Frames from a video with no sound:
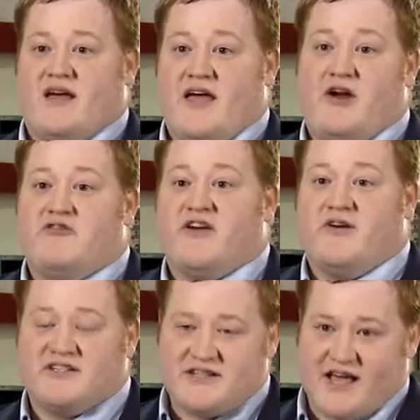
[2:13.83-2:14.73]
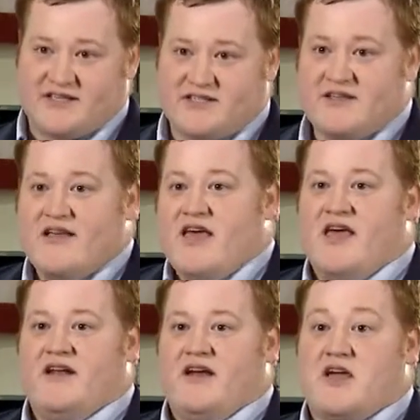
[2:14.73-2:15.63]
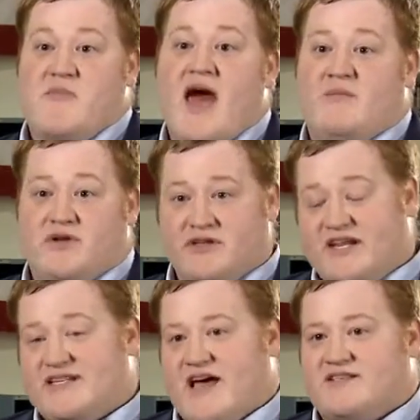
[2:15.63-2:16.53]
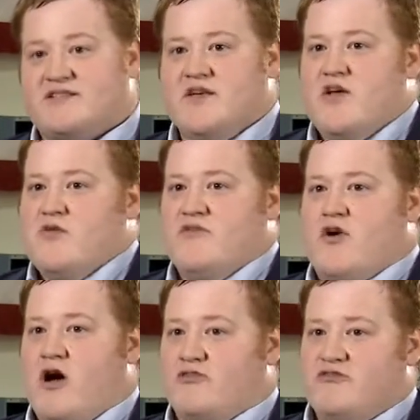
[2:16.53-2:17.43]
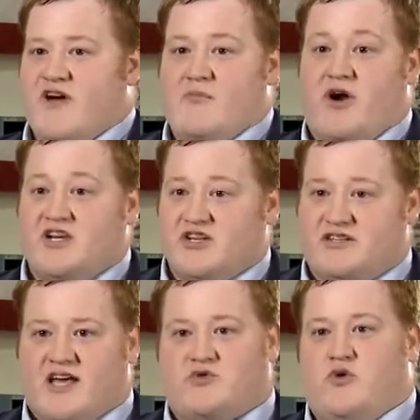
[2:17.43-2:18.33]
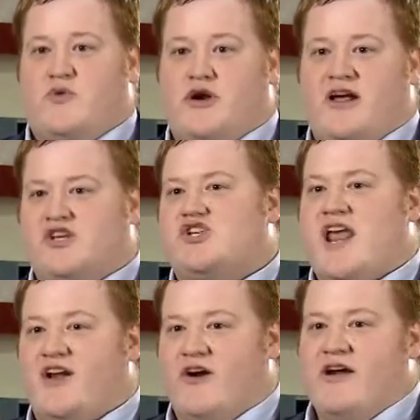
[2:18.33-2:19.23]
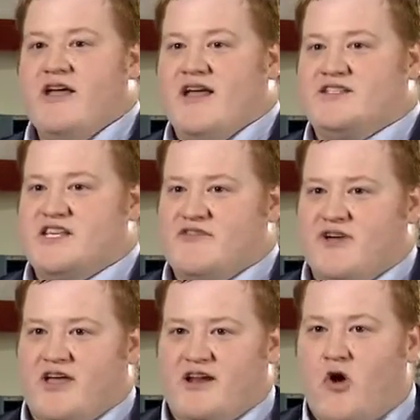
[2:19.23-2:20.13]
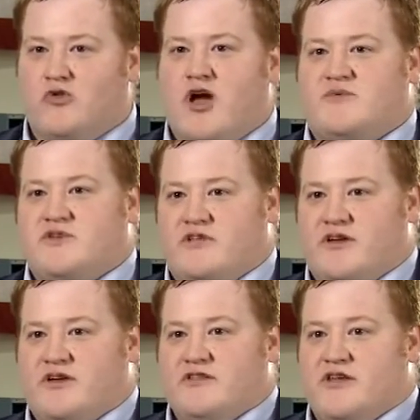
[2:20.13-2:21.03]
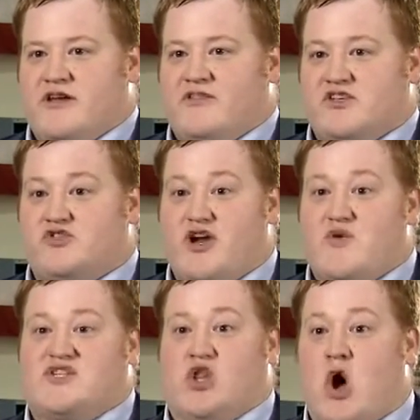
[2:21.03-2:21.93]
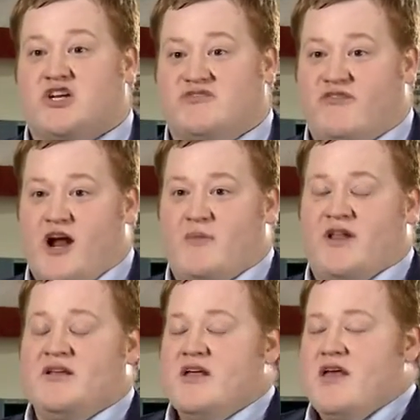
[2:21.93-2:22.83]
interference tests, and compatibility tests. We've gone through vibration tests where we put it on a shaker and see if it can hold up to the strenuous launch environment.